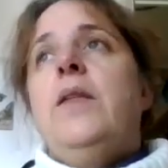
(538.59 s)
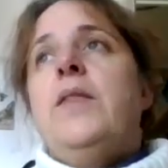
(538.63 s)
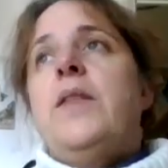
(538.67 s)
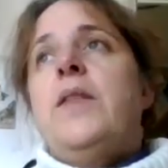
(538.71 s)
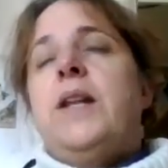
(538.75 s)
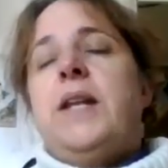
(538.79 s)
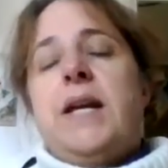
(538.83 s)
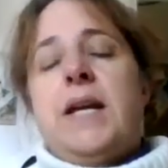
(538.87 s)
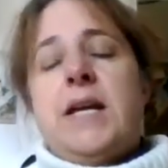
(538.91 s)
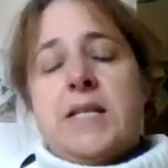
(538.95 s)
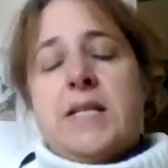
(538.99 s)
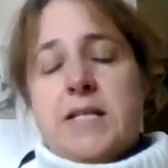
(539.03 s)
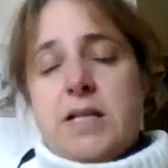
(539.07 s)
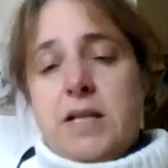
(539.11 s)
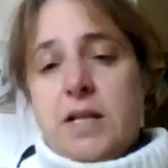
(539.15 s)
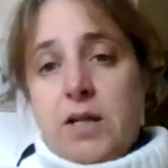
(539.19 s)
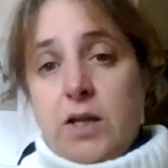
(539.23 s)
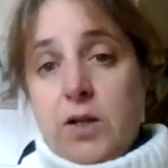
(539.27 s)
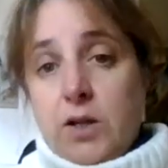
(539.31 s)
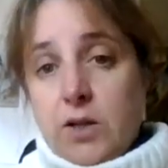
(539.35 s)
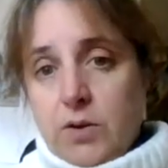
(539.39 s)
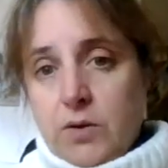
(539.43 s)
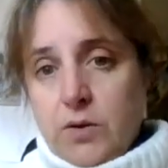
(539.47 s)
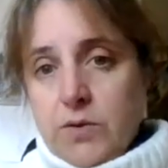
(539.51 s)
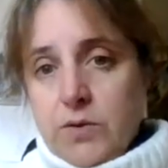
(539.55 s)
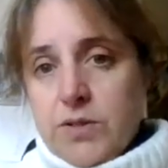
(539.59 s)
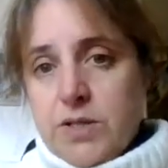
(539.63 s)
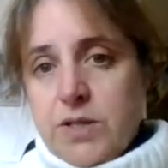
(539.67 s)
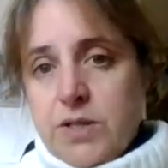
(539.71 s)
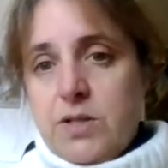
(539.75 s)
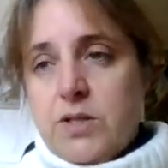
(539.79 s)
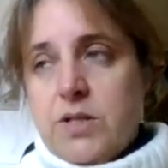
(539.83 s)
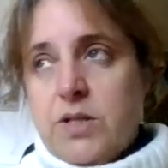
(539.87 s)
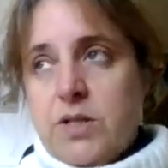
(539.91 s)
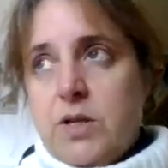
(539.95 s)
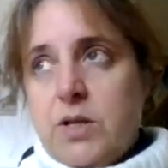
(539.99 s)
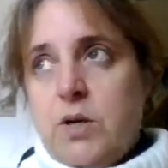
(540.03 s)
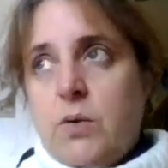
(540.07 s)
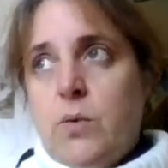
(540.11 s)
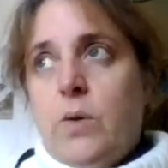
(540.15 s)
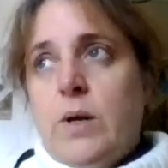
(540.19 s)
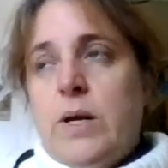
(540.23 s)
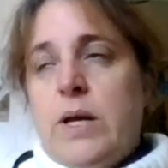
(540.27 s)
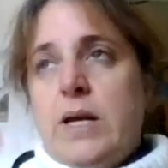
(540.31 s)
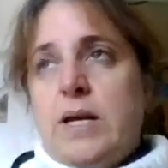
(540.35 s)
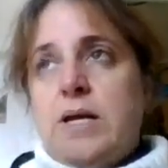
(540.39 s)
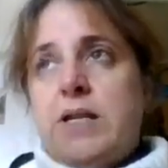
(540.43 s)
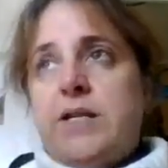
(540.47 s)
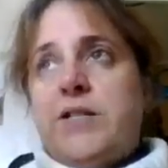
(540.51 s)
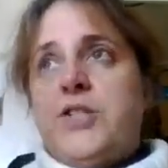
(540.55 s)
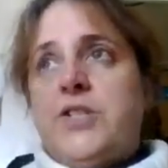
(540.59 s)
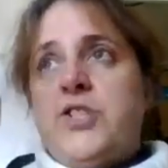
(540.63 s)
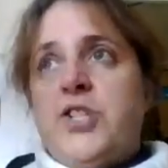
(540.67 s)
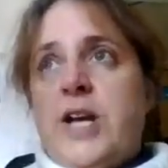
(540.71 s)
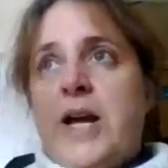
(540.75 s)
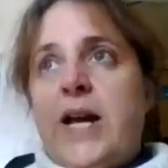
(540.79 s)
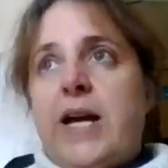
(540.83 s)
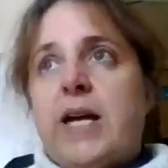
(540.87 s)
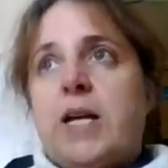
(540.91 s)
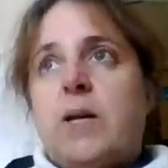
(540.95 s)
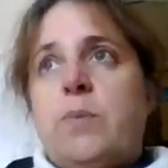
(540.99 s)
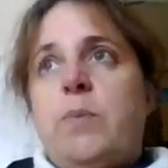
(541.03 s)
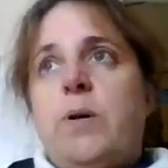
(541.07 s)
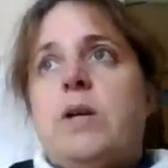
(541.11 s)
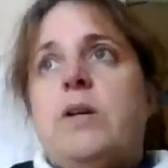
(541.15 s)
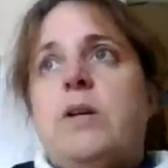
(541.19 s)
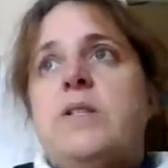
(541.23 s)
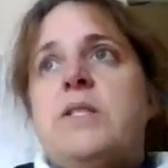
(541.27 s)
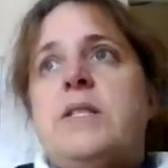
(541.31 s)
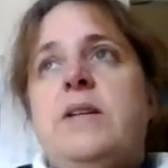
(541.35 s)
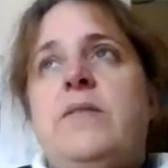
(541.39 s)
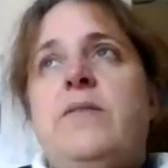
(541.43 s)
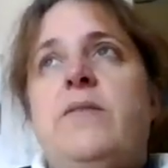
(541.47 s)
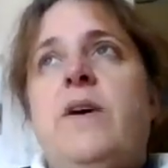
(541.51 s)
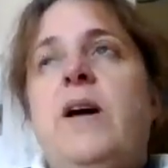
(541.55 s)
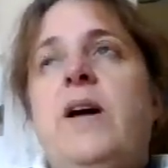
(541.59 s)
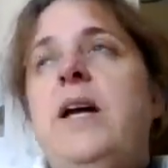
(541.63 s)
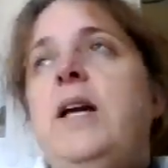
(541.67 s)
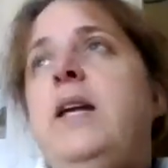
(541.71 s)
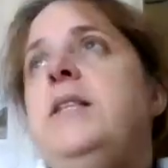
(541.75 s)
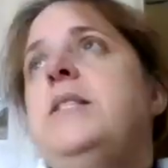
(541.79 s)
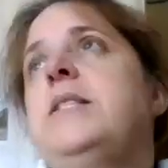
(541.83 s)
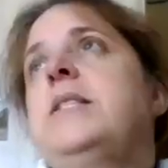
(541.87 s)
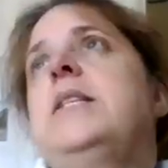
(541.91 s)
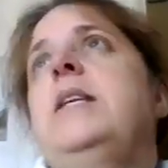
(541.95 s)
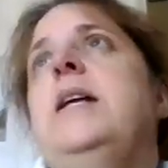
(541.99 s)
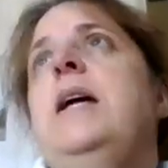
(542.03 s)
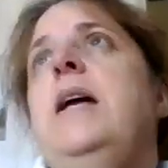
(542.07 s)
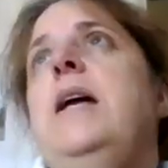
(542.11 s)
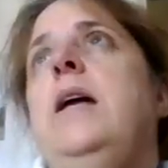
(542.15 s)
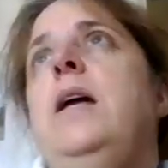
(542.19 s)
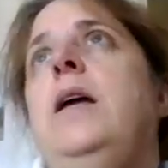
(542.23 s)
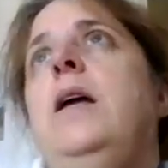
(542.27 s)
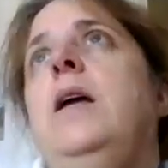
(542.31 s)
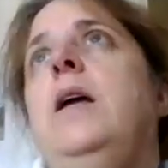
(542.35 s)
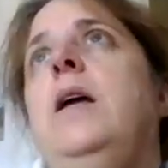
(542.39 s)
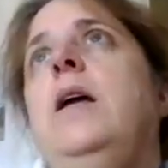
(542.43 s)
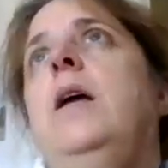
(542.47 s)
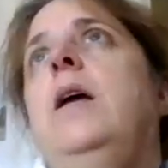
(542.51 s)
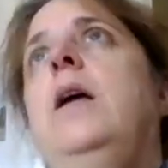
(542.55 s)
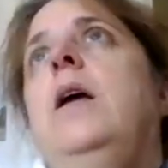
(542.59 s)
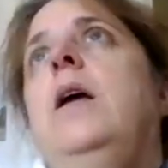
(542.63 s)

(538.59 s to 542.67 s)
The next thing you can also do is check, because if I say